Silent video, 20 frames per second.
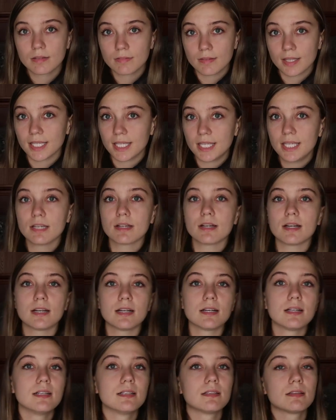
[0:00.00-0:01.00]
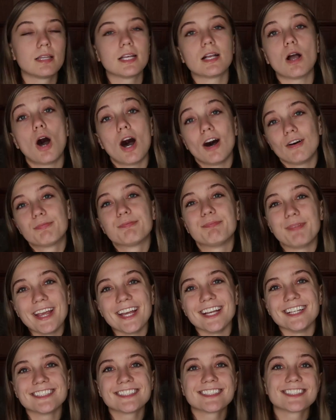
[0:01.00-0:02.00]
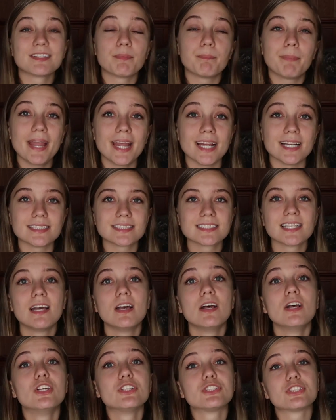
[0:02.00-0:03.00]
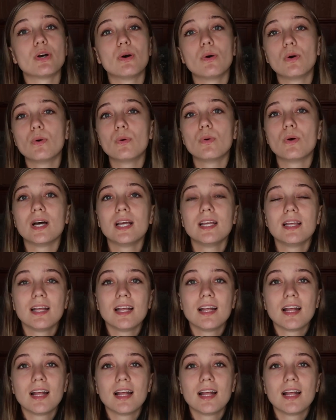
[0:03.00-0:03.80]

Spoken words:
like, here, like off base to base. So